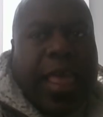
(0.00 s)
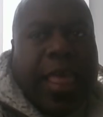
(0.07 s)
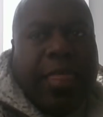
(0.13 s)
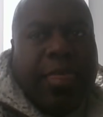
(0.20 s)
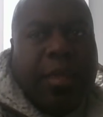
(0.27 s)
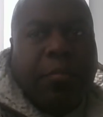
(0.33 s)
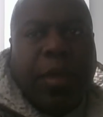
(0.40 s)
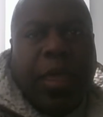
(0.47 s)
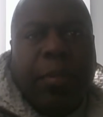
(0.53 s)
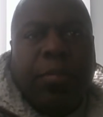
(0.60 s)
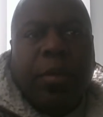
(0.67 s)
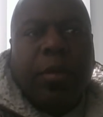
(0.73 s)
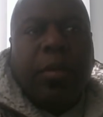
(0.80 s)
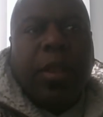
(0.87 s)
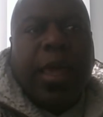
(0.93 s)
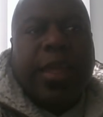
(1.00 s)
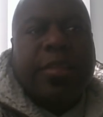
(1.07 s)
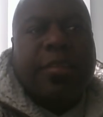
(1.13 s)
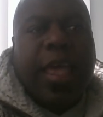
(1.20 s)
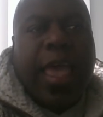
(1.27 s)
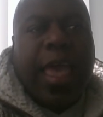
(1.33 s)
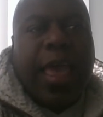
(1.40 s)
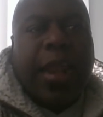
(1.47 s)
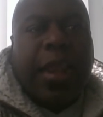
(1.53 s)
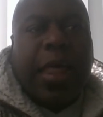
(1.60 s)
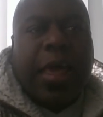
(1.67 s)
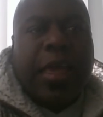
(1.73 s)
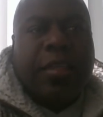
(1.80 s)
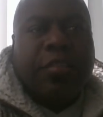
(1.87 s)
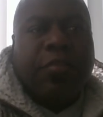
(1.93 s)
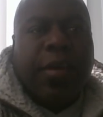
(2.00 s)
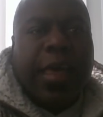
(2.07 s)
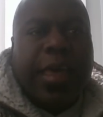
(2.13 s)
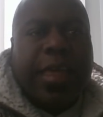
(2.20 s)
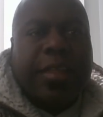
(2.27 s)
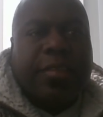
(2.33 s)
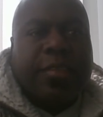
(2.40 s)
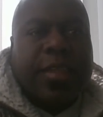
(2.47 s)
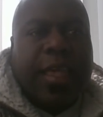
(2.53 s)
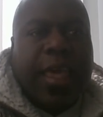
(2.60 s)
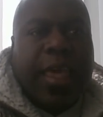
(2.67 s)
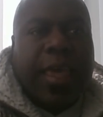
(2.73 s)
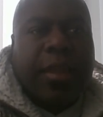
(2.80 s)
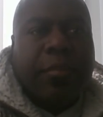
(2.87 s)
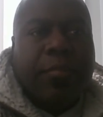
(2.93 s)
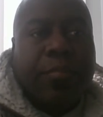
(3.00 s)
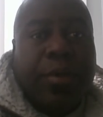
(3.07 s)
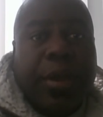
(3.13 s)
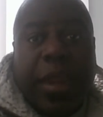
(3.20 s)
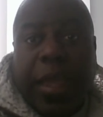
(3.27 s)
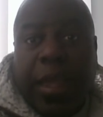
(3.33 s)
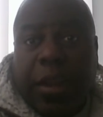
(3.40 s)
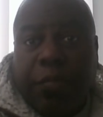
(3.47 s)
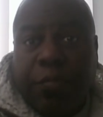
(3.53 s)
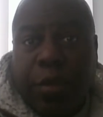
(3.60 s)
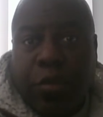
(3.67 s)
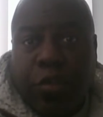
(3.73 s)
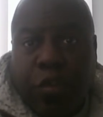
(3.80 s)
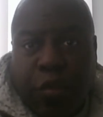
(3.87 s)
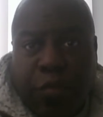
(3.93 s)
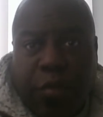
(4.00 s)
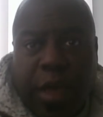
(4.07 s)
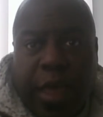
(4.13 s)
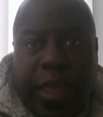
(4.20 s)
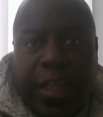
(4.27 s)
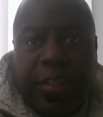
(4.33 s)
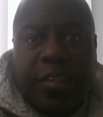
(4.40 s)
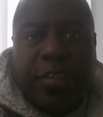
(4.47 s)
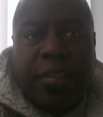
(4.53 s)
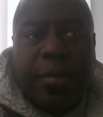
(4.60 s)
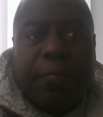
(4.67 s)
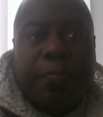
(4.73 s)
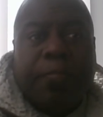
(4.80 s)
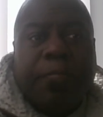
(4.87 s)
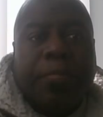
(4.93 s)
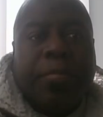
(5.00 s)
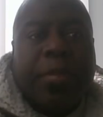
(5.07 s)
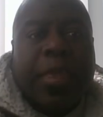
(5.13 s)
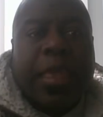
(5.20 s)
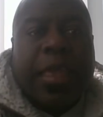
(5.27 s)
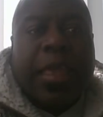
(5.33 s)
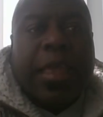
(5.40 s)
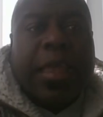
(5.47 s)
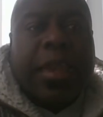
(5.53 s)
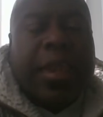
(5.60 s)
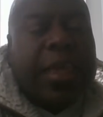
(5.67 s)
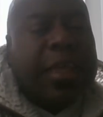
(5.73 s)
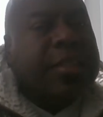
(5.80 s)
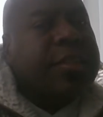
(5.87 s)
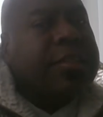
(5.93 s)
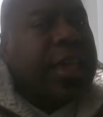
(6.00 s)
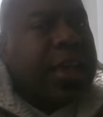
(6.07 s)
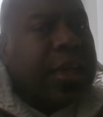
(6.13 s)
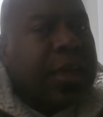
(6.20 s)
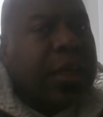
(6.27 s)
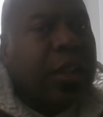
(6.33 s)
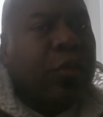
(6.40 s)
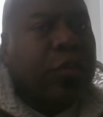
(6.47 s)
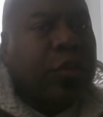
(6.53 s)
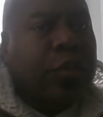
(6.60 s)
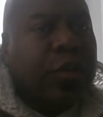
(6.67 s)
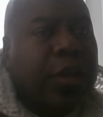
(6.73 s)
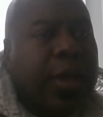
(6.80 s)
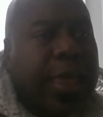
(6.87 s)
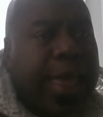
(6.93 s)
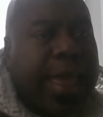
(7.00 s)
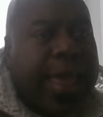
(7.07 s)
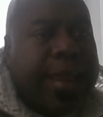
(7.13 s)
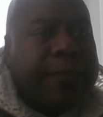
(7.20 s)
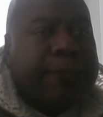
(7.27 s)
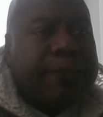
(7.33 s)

that people who like to analyze fights and predict future fights need to take a closer look at.